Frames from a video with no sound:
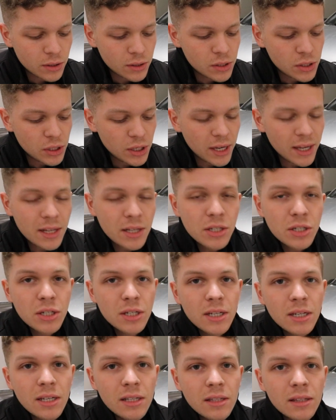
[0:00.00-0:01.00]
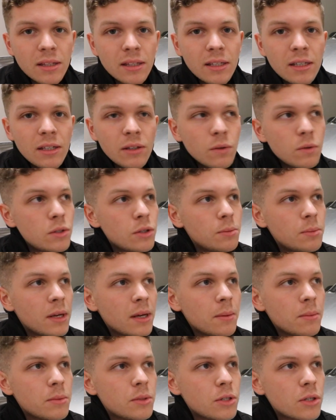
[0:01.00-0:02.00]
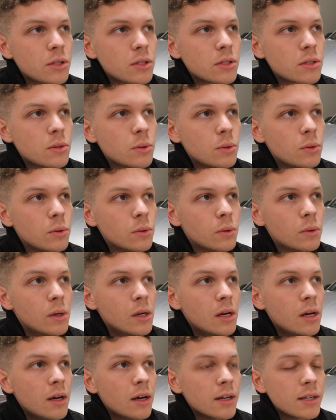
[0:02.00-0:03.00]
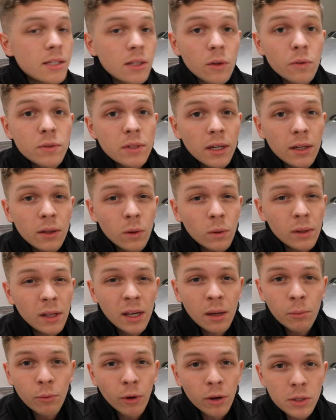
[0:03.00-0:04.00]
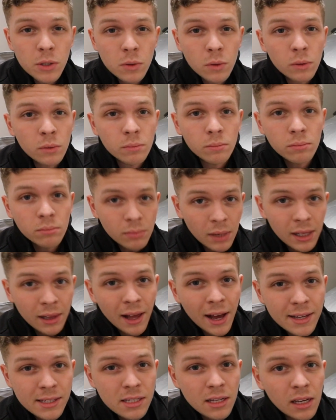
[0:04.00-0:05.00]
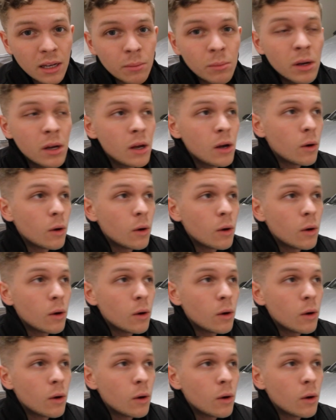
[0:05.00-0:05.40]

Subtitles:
changing the YouTube name just to self-titled name, Russell, my last name,